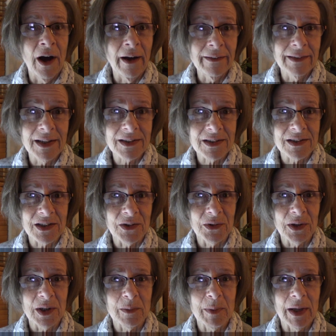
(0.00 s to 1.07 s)

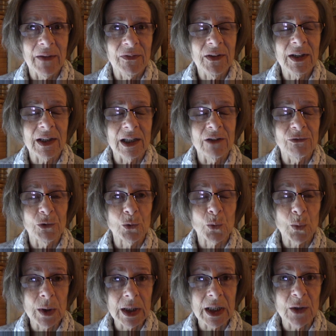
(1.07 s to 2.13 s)
necessarily a bad thing if you
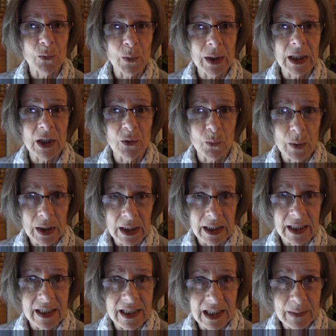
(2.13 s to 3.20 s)
really, really, really
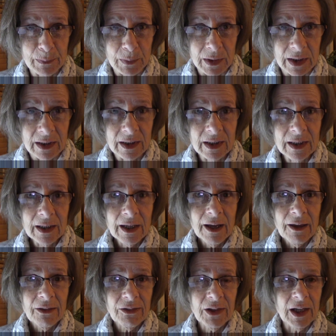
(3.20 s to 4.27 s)
deeply
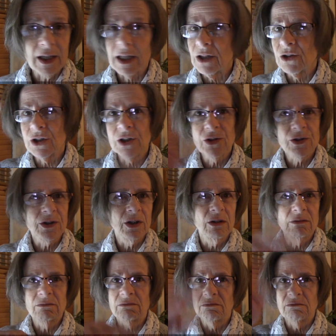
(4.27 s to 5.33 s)
think and just
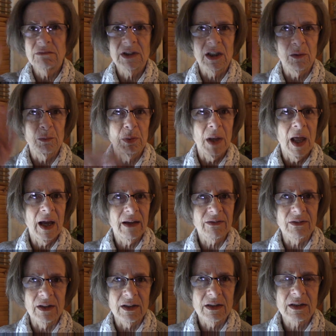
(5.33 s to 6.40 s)
don't, you know,
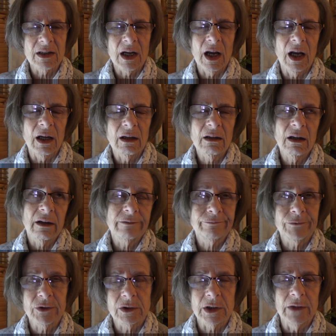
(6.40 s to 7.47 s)
blithely say, you know, I'm
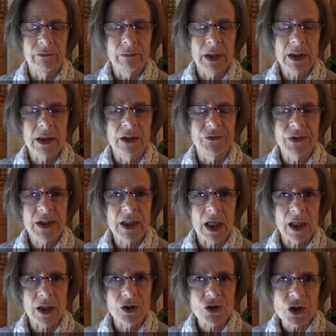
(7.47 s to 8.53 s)
just giving myself a
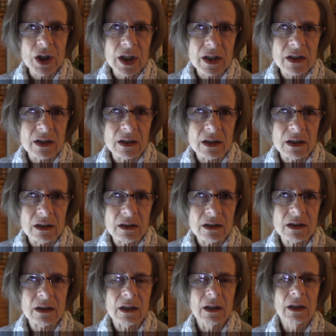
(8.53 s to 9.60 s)
second chance at
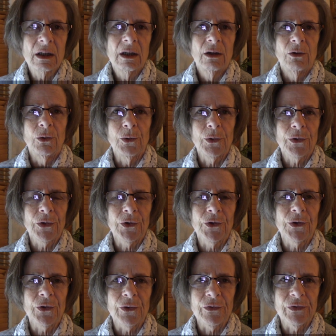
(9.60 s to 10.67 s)
this, or a third
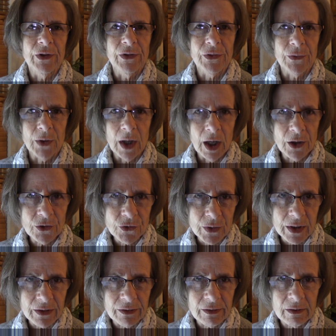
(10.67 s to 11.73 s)
or a fifth or a
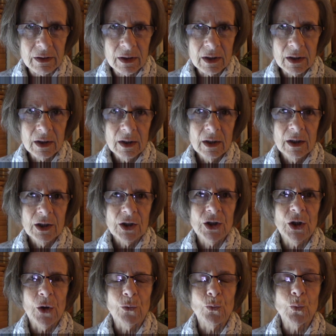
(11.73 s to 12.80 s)
hundredth, you
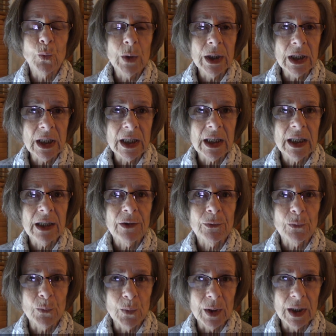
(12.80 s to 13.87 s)
know, really,
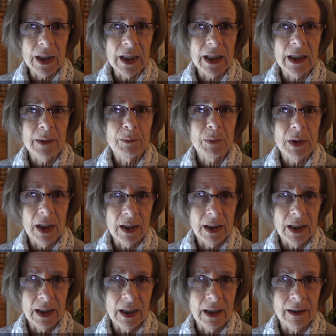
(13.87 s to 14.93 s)
really
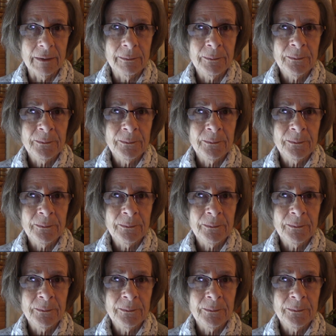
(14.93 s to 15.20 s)
plugging in.